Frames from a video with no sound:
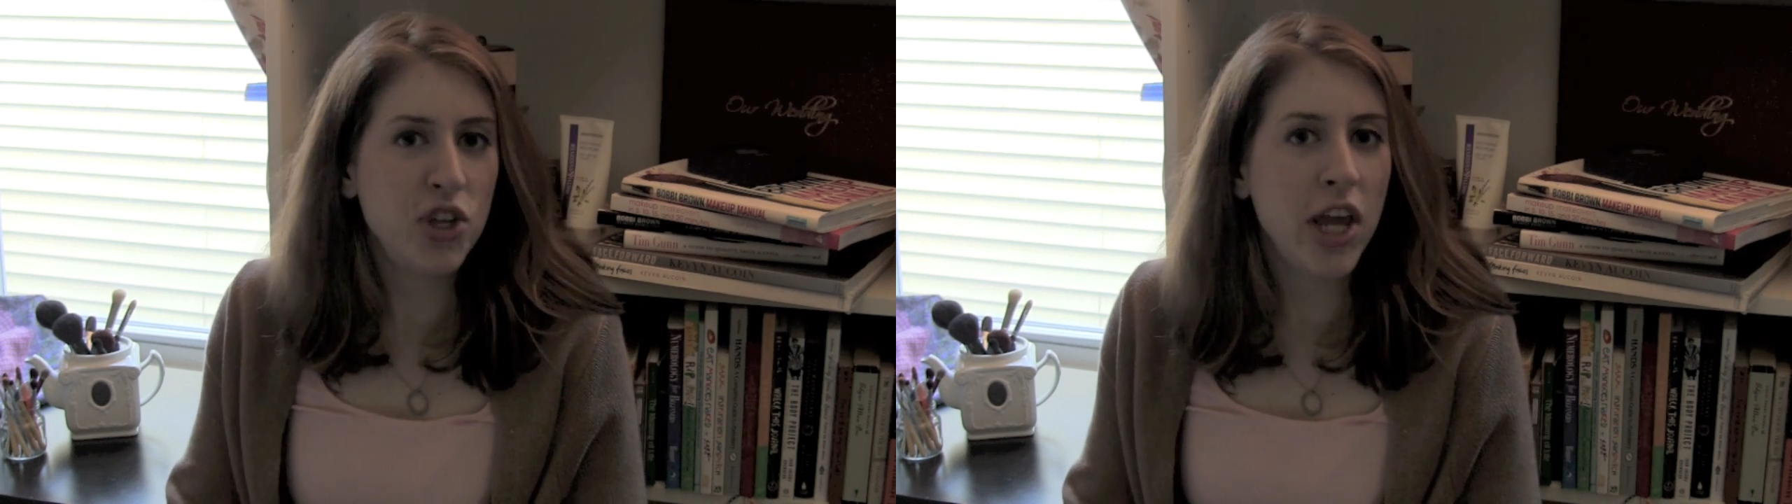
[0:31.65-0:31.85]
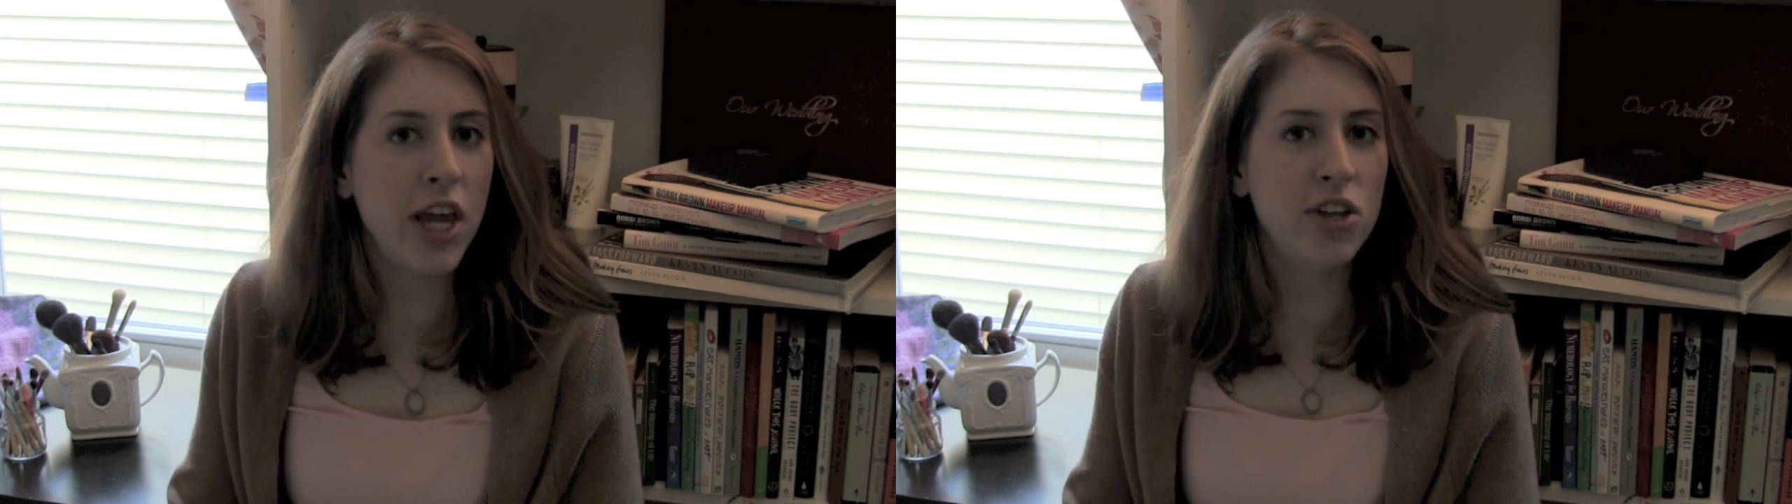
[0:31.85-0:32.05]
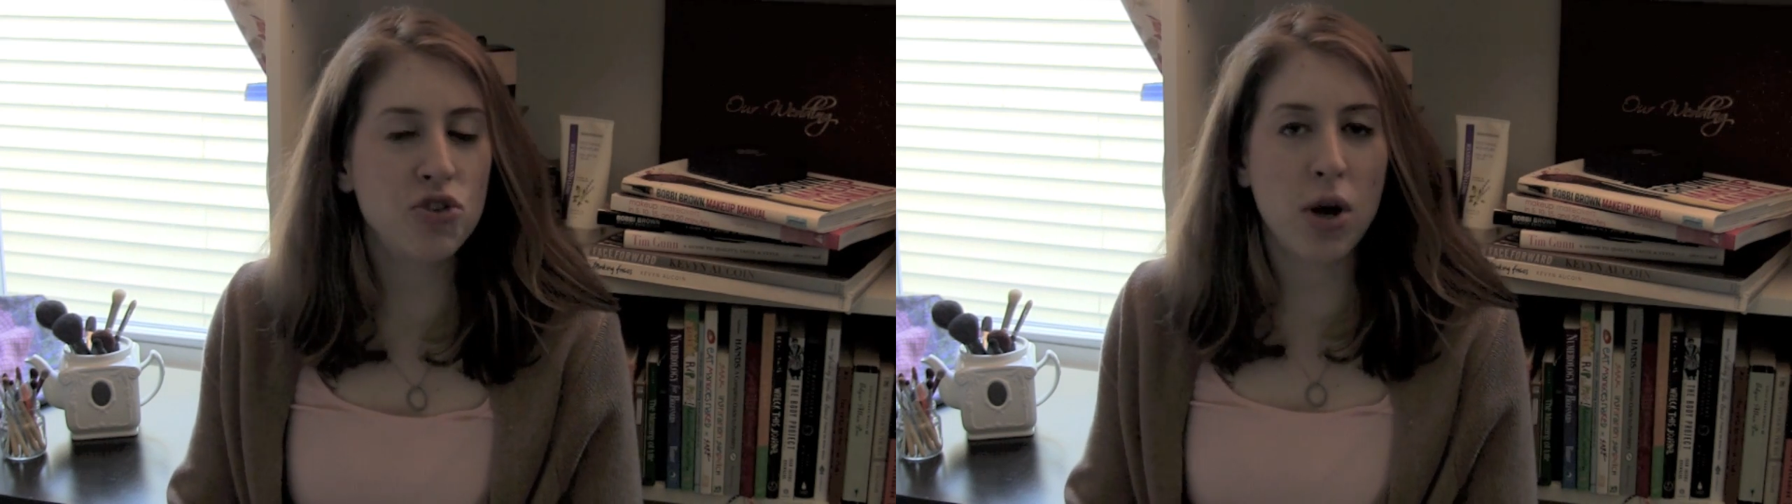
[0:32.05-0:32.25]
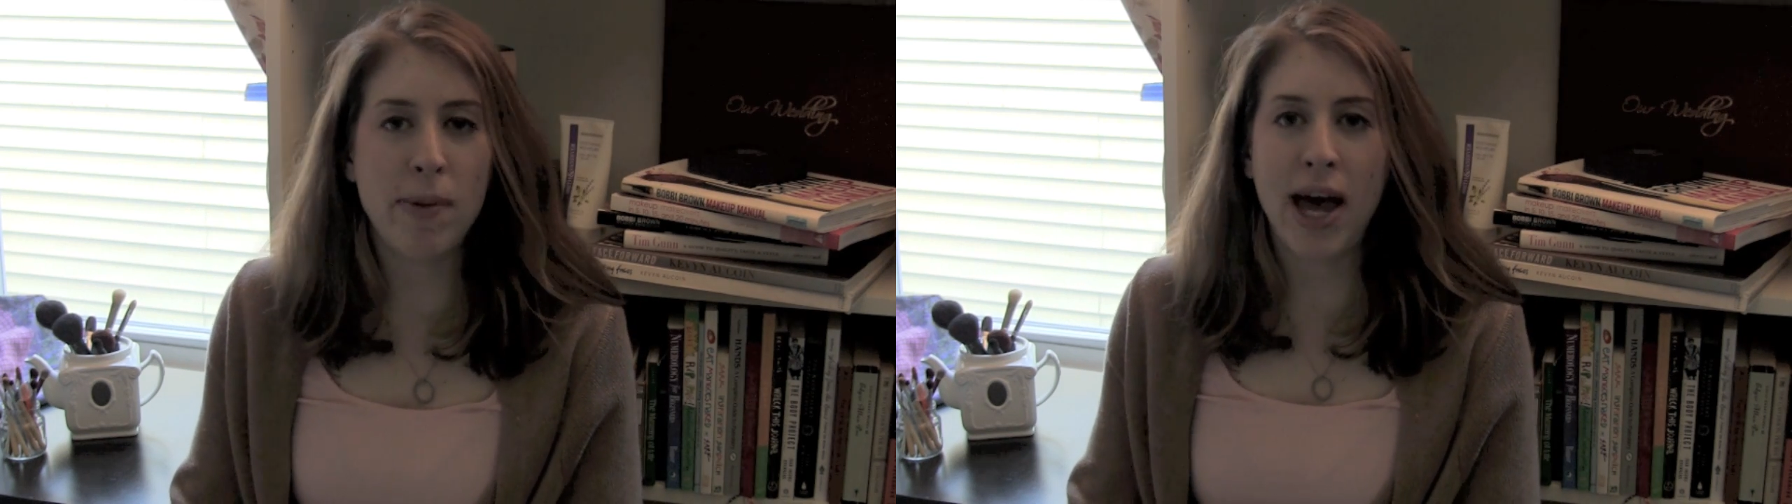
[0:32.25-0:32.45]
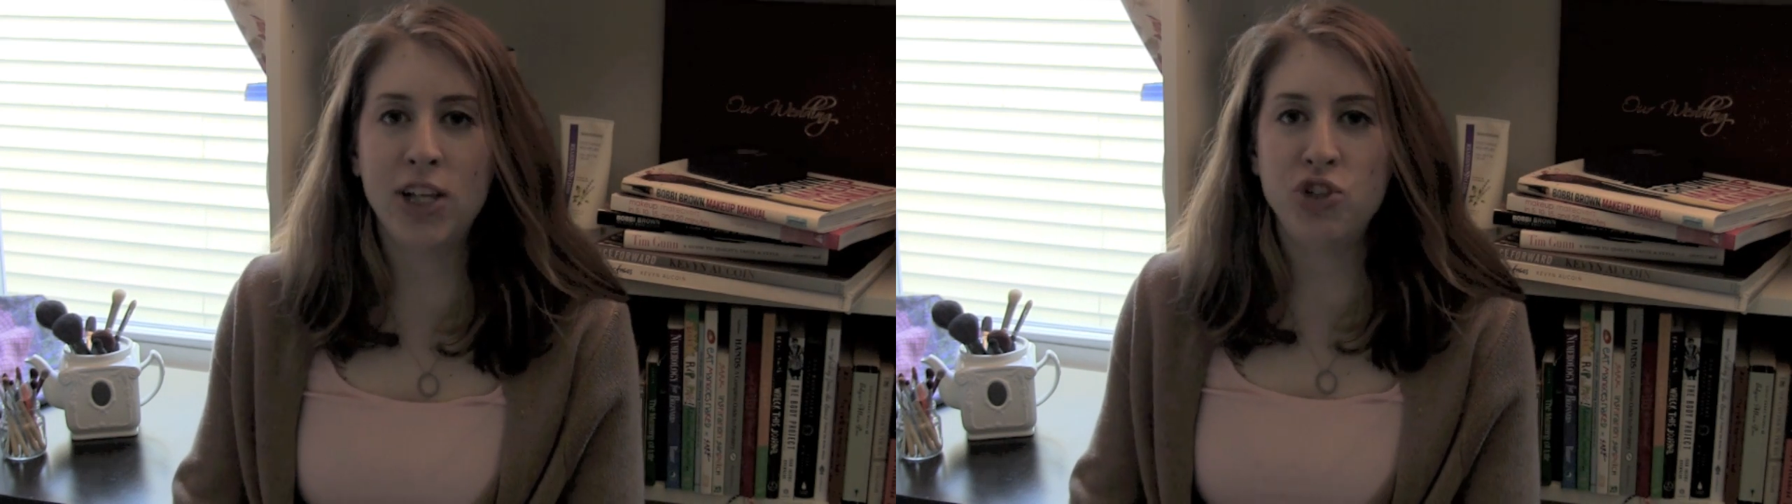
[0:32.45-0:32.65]
change or a
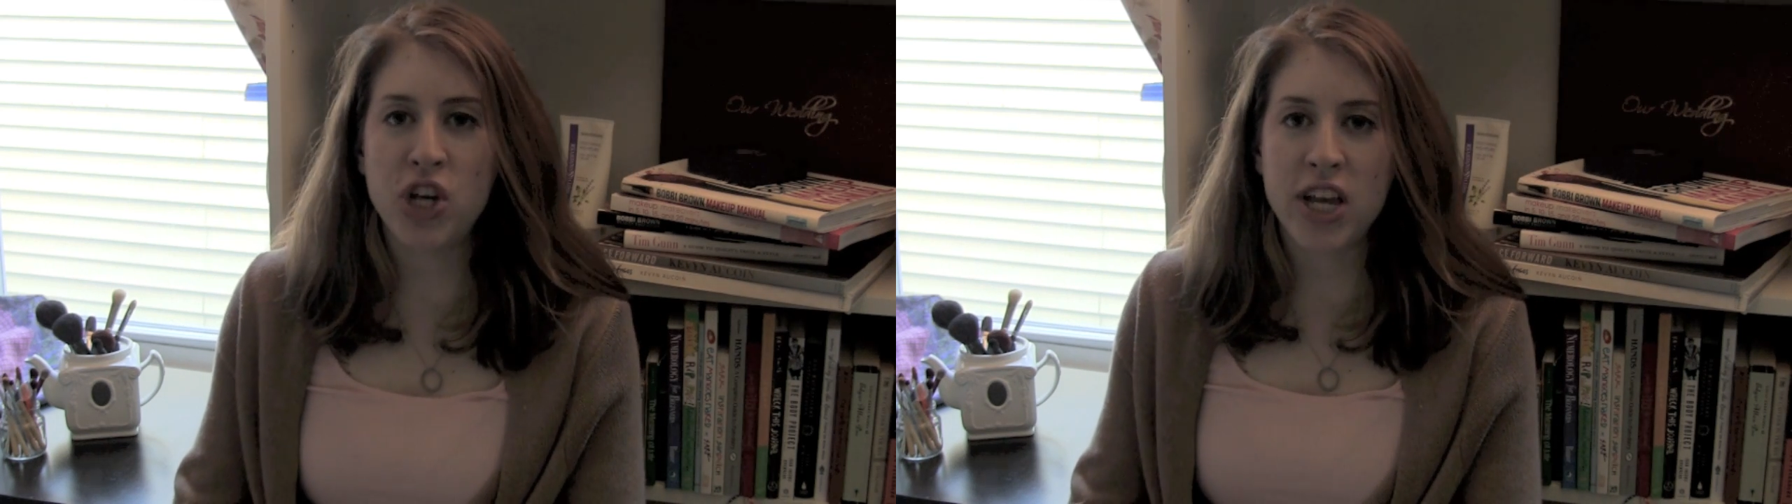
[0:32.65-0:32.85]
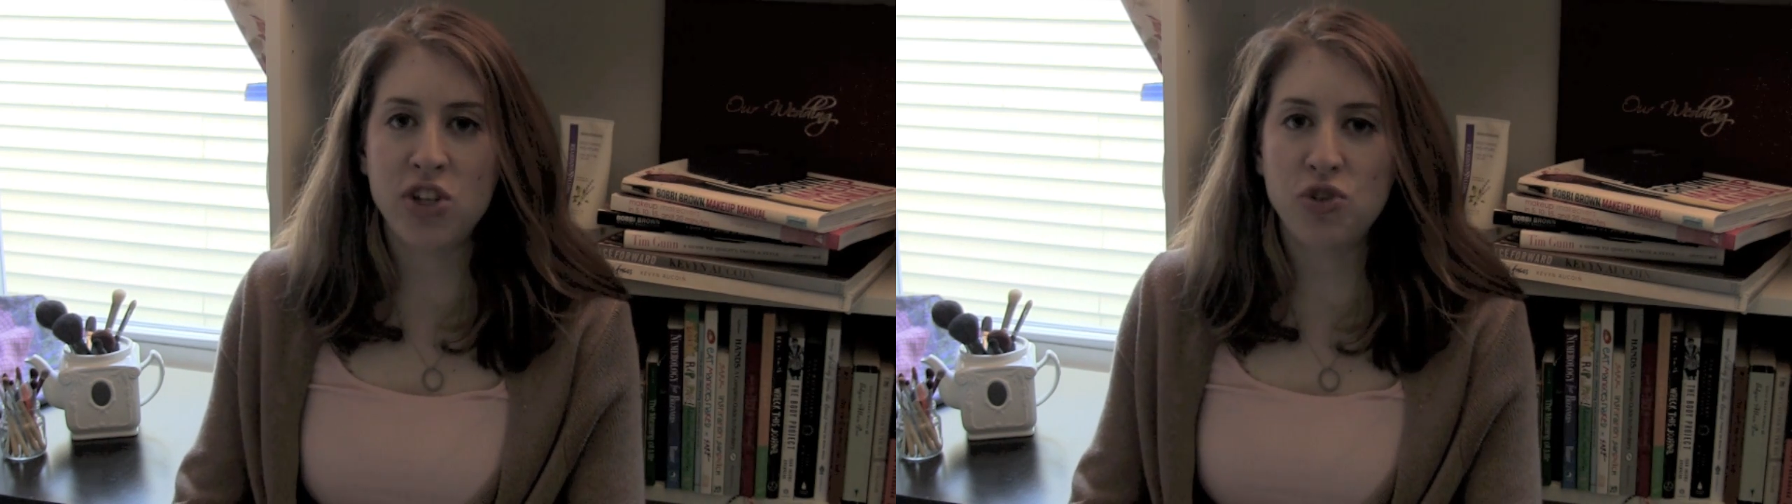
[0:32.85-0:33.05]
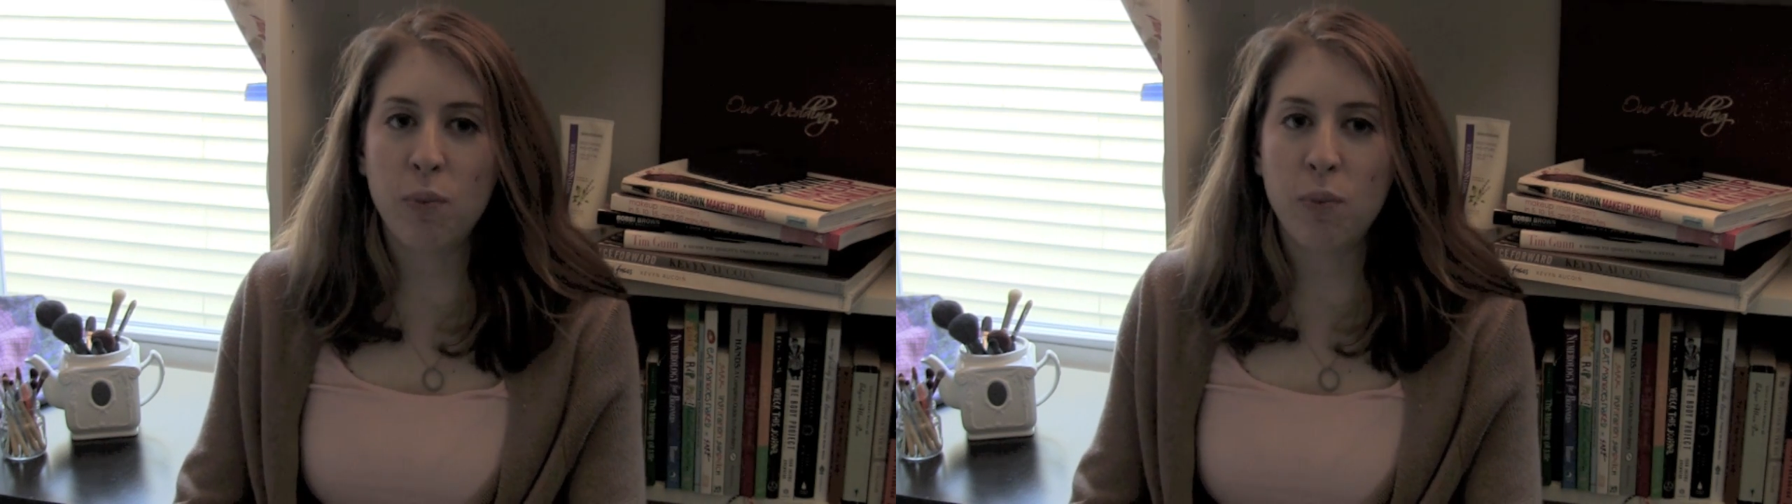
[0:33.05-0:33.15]
bad change.